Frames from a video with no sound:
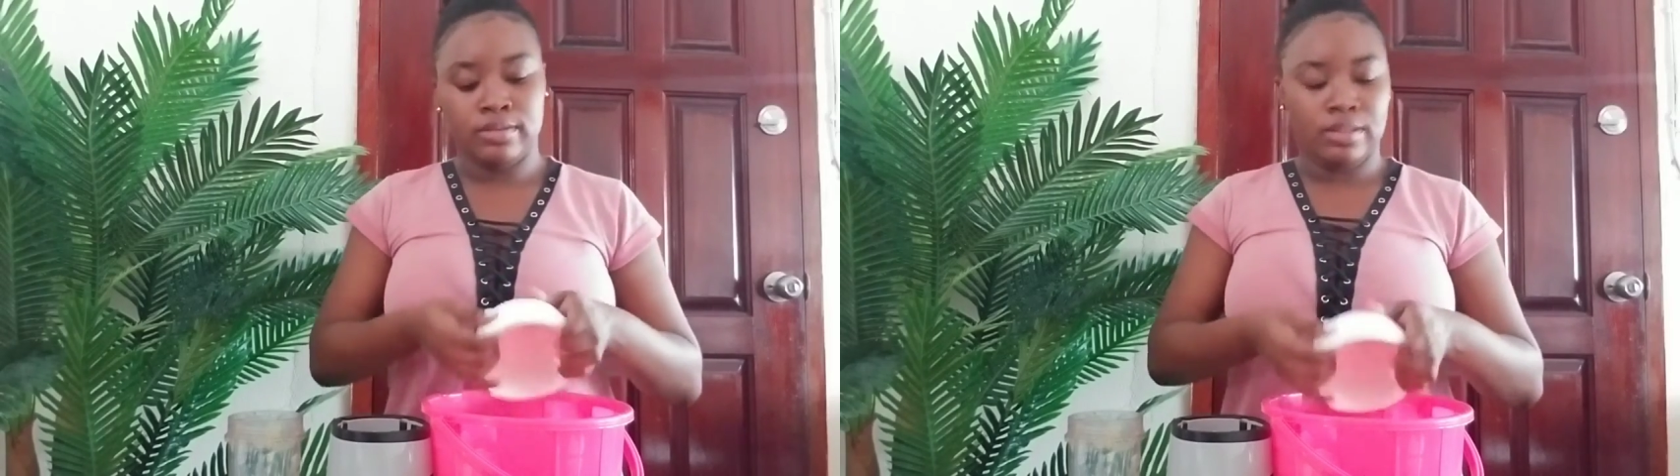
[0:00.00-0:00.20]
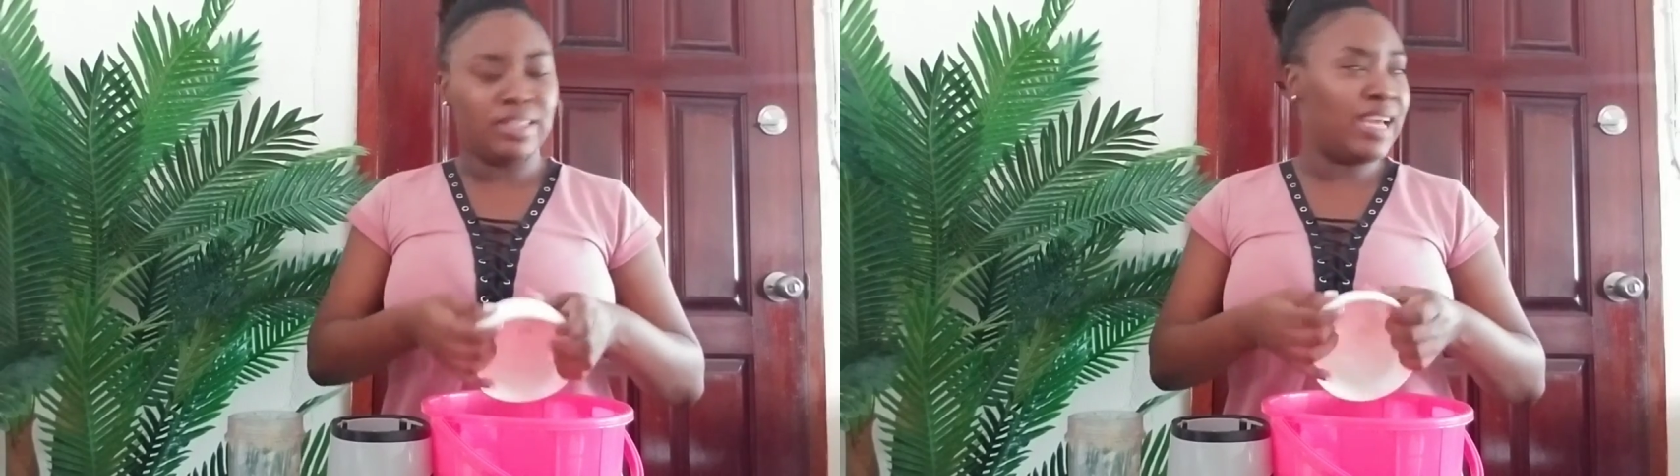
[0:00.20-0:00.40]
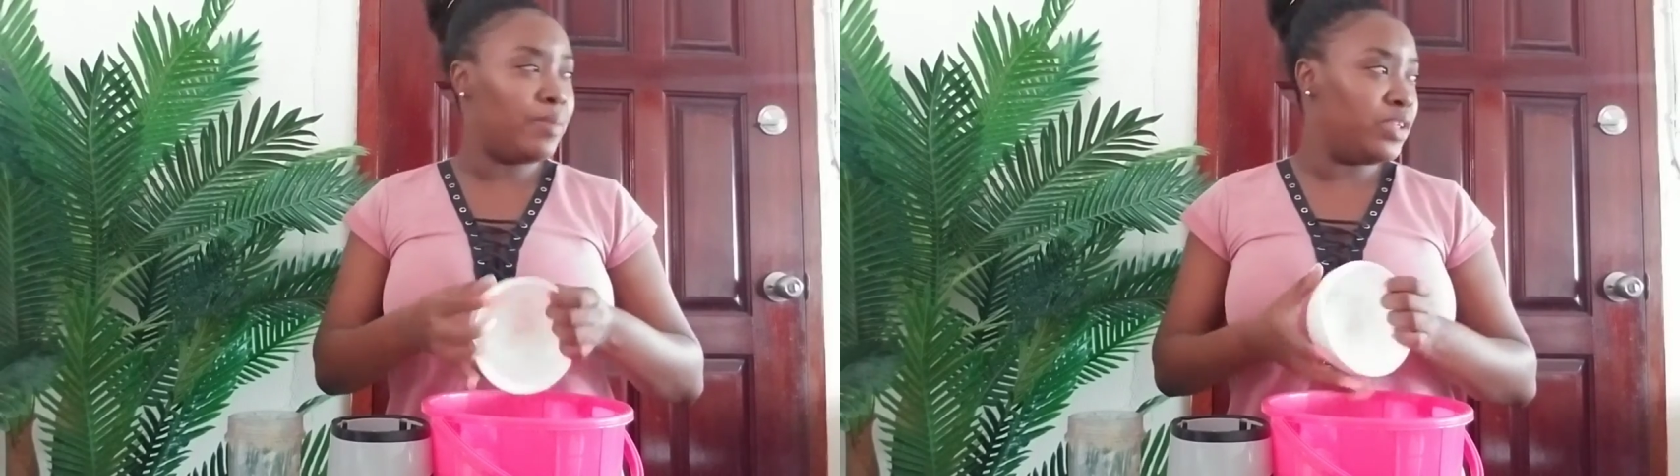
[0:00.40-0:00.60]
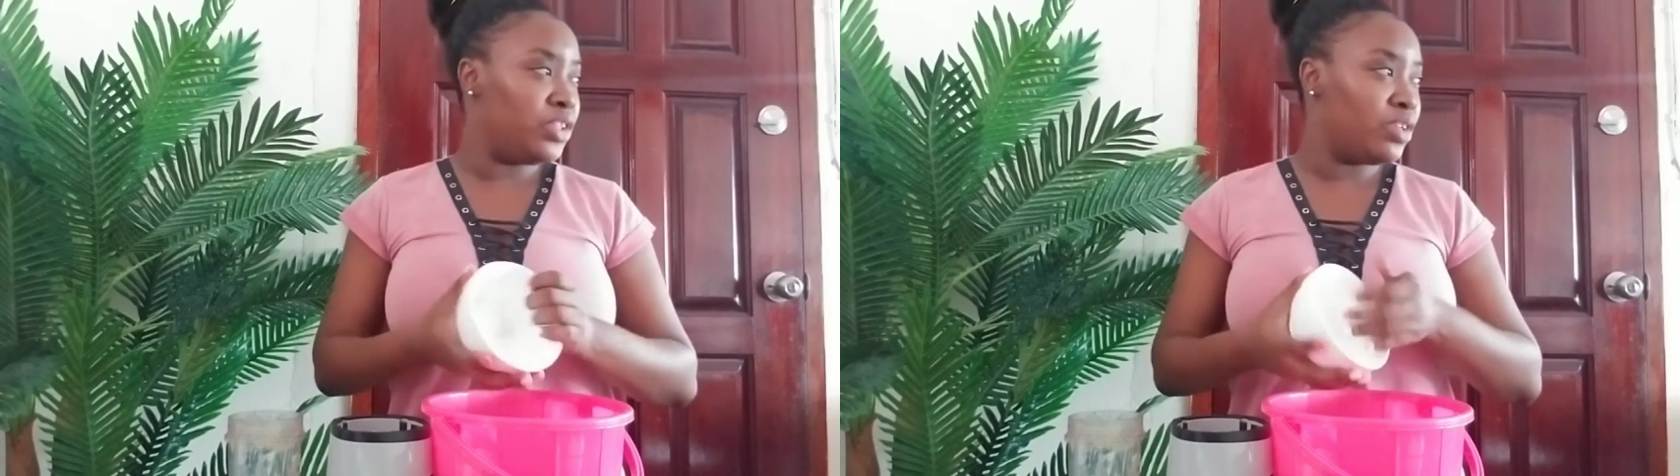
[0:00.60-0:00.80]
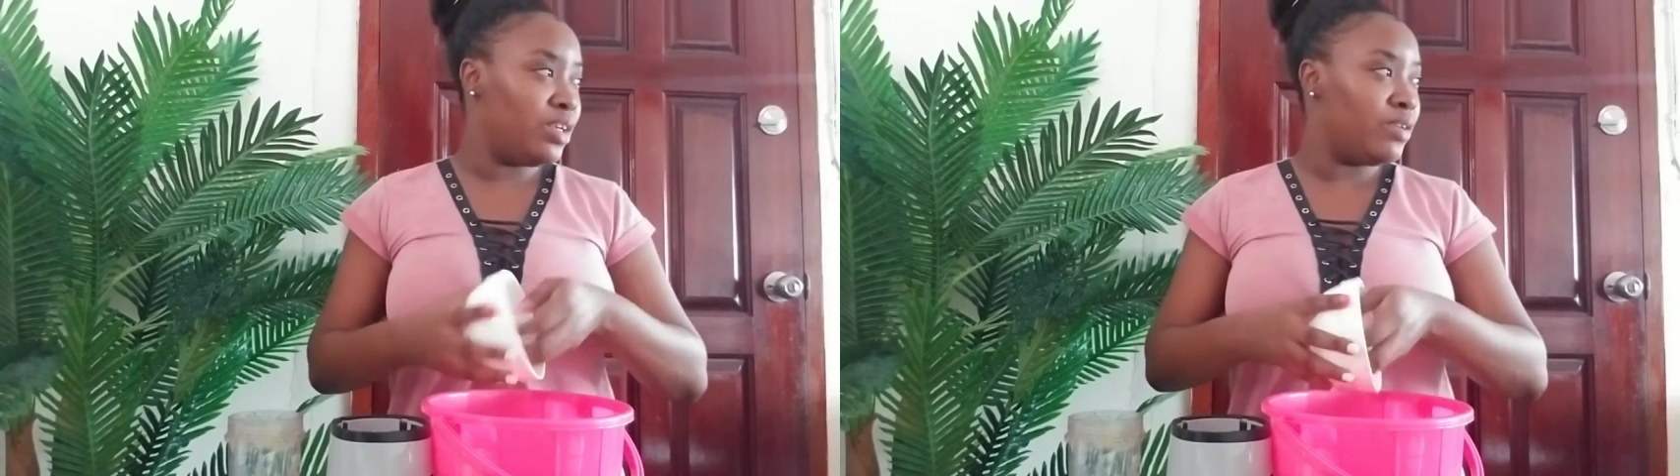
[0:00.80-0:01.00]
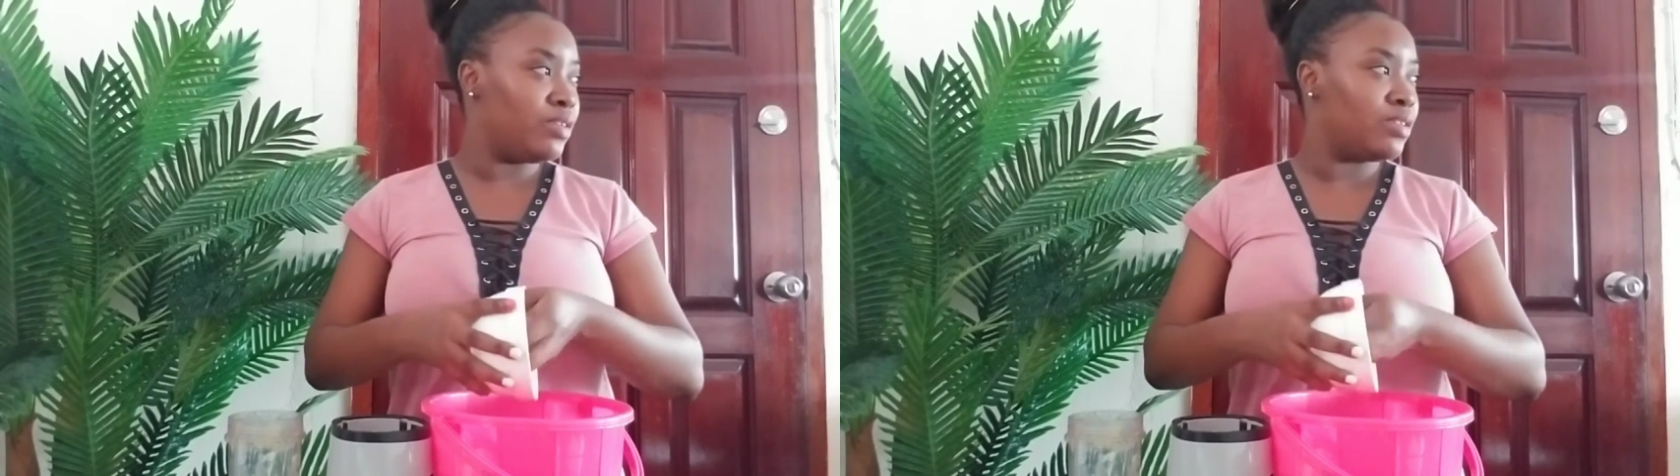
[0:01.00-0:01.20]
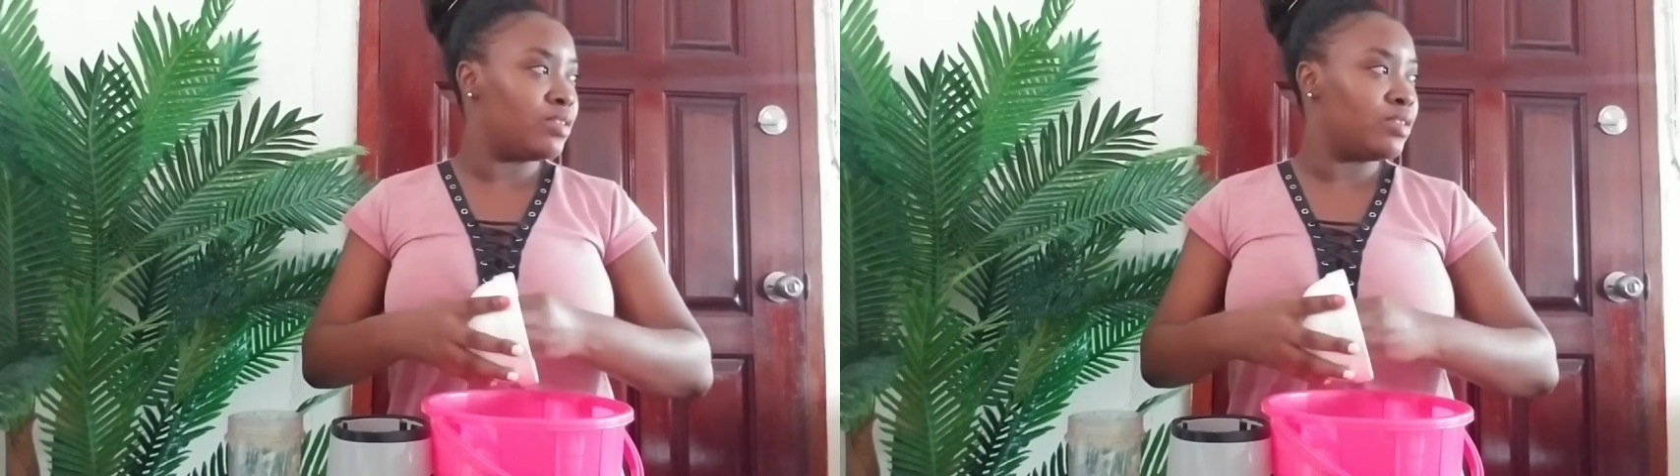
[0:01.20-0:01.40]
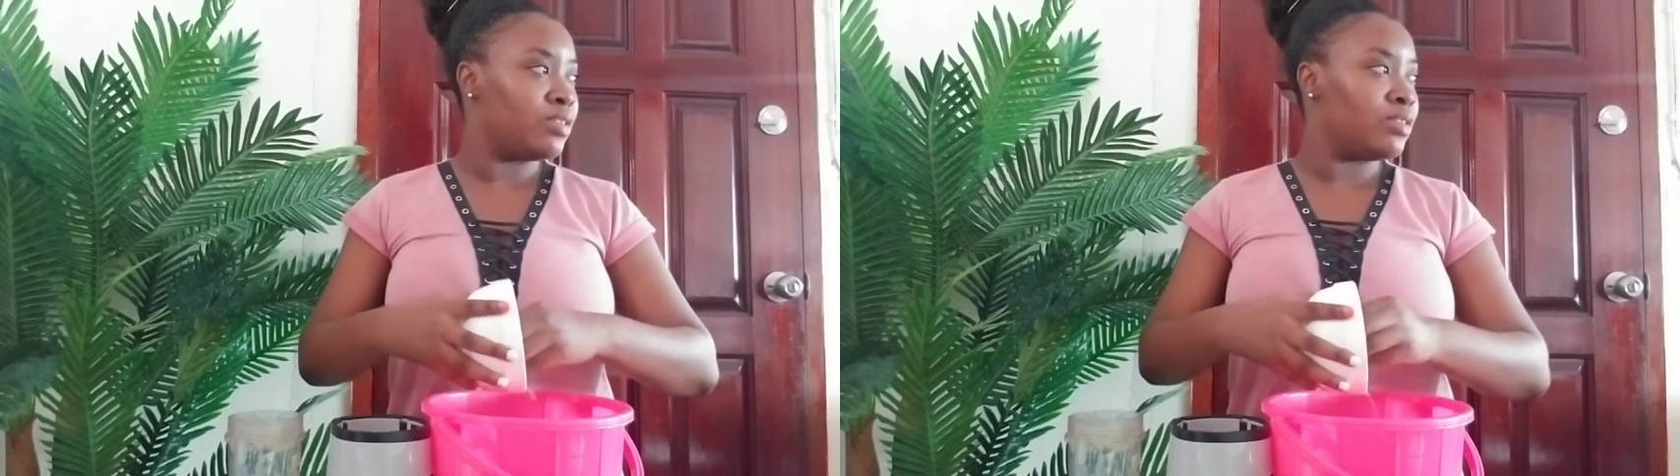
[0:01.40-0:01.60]
You gotta put the sugar now.
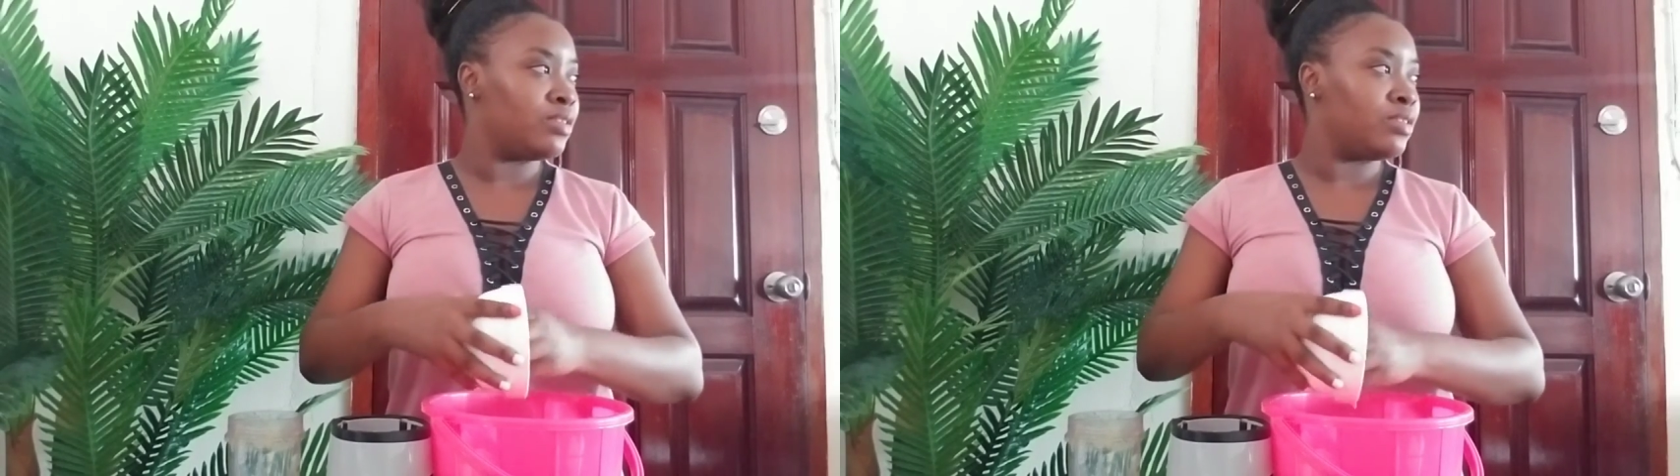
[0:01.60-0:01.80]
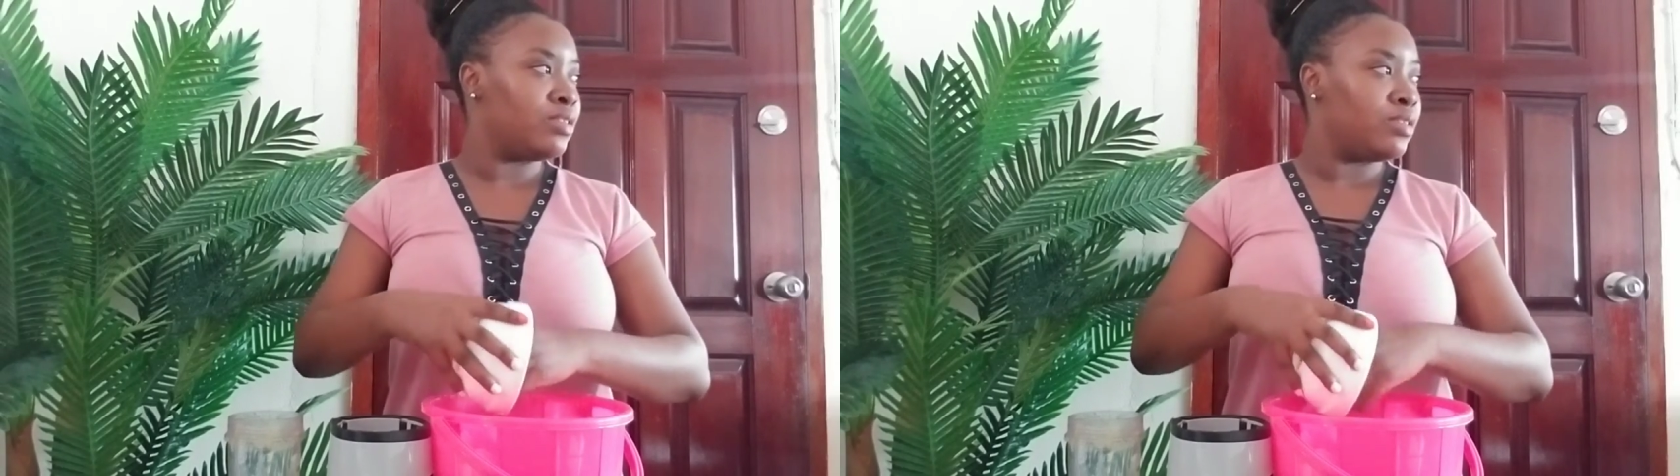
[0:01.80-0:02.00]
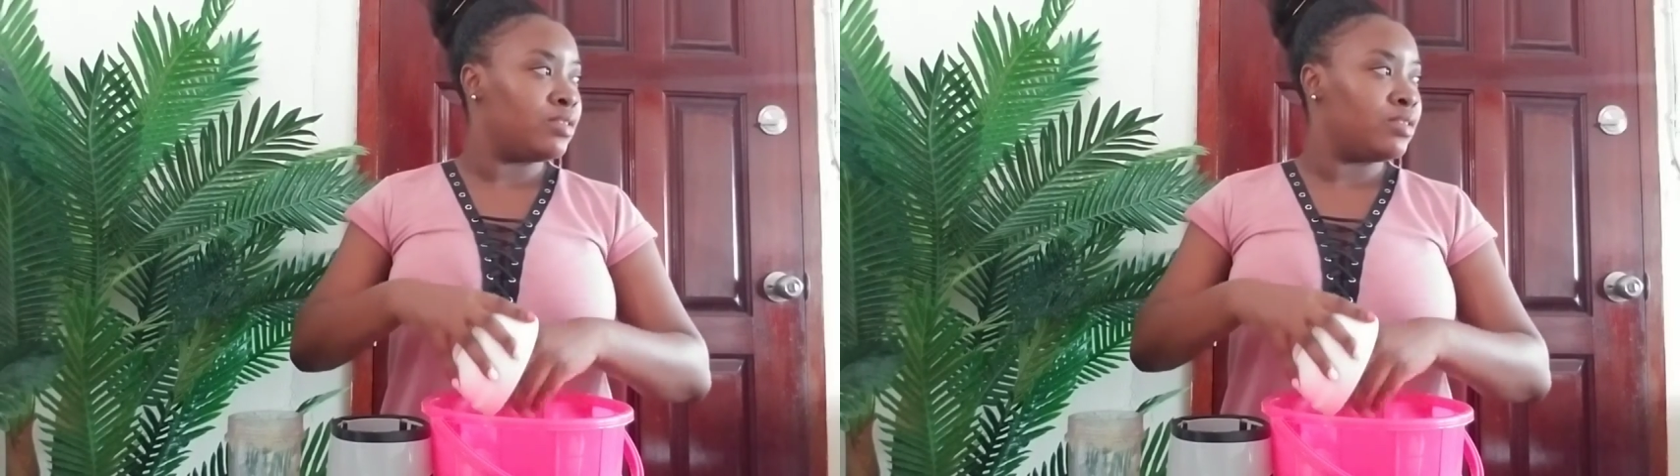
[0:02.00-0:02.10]
So